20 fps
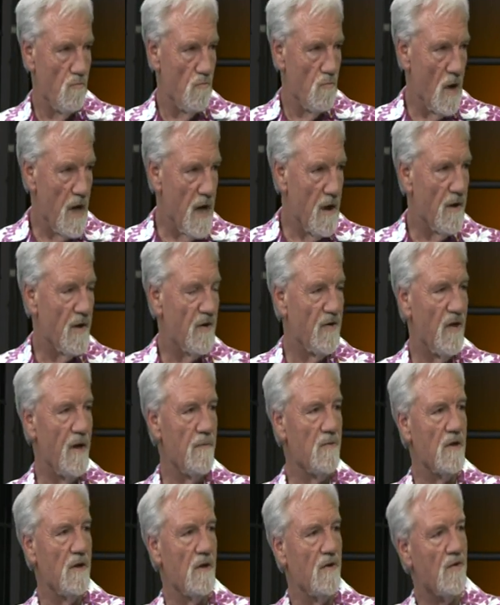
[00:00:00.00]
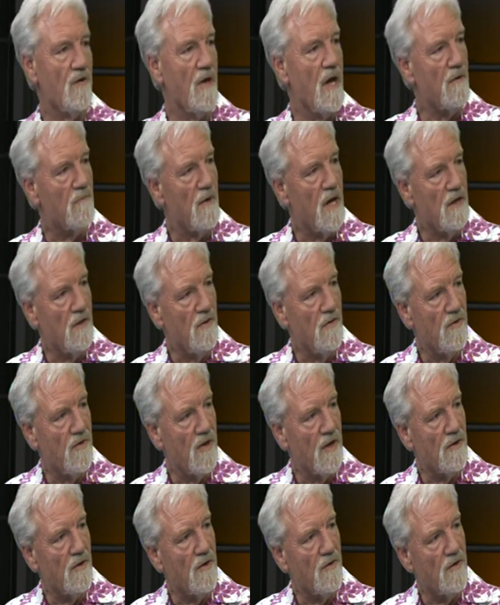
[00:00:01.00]
rare exceptions like Radio N
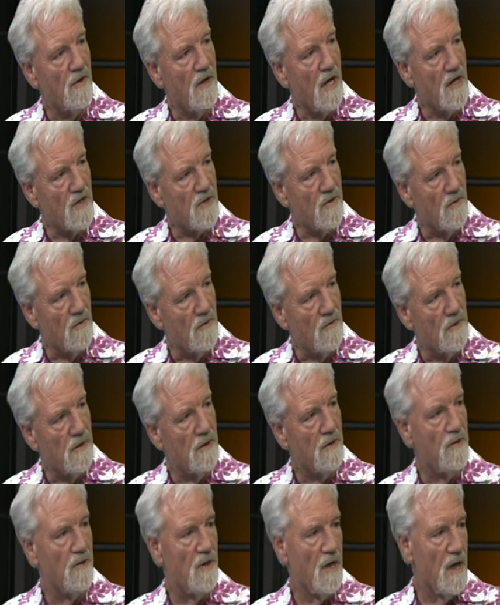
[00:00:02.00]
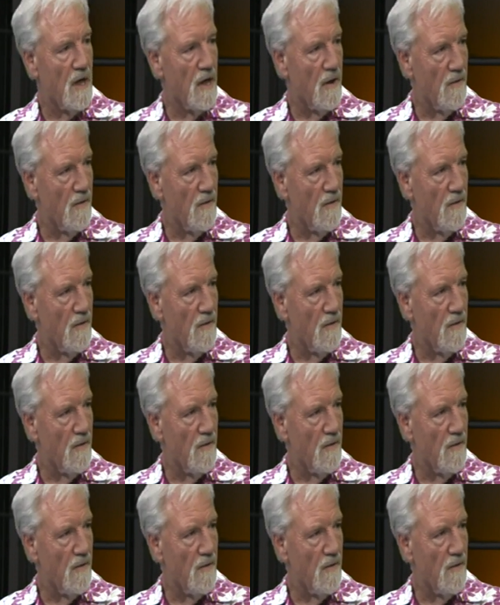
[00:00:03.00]
Z International and uh,